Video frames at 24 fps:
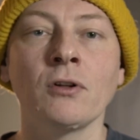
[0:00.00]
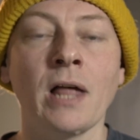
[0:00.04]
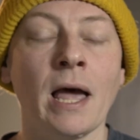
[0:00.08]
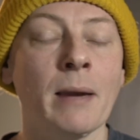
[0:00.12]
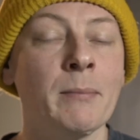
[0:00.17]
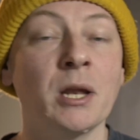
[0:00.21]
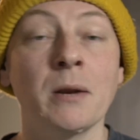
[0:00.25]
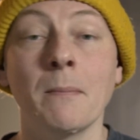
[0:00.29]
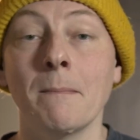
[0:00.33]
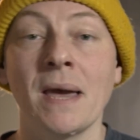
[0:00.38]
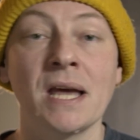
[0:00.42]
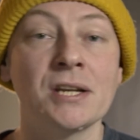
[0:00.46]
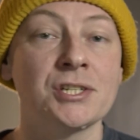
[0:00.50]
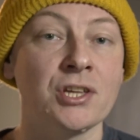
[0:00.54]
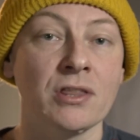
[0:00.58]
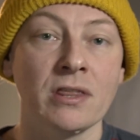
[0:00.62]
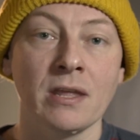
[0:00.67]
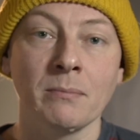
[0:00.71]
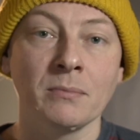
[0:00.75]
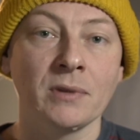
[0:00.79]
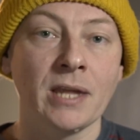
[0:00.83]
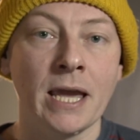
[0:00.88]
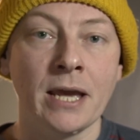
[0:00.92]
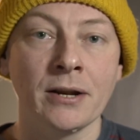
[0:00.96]
I'm going to mention
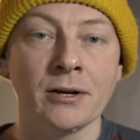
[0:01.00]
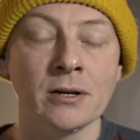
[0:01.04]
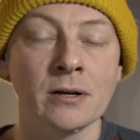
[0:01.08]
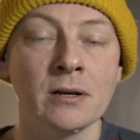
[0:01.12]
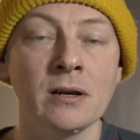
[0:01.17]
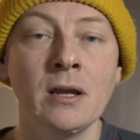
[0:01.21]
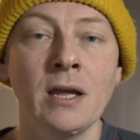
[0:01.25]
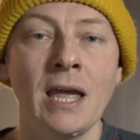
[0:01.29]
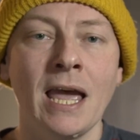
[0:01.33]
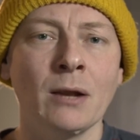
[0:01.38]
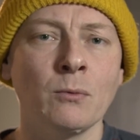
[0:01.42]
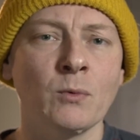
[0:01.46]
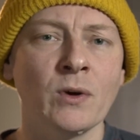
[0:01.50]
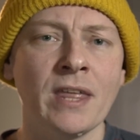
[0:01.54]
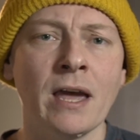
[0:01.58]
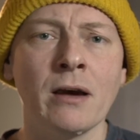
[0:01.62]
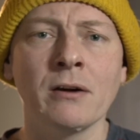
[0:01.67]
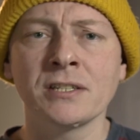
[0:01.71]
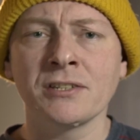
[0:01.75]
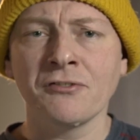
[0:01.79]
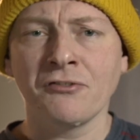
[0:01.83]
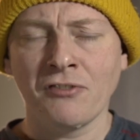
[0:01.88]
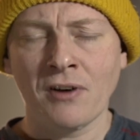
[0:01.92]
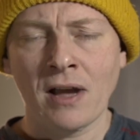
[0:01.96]
them later, and
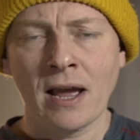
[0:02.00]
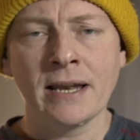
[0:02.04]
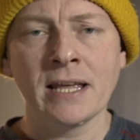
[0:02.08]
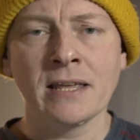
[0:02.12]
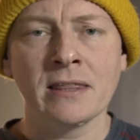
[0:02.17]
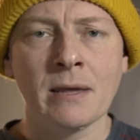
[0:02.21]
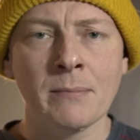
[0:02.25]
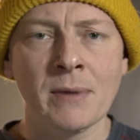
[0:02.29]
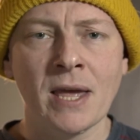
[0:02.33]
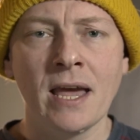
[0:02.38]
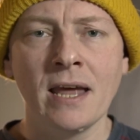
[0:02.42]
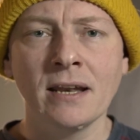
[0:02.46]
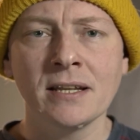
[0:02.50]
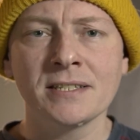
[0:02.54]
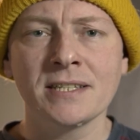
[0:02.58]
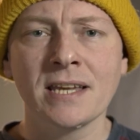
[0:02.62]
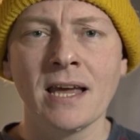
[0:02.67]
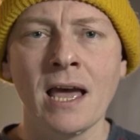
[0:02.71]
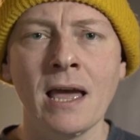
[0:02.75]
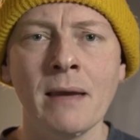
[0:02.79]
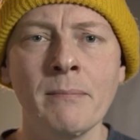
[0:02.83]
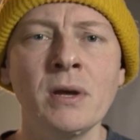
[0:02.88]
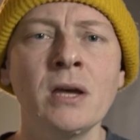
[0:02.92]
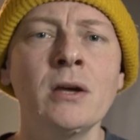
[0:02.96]
without defining them ahead of
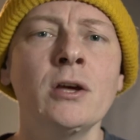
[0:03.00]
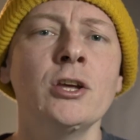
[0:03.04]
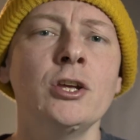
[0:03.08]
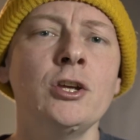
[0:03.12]
time,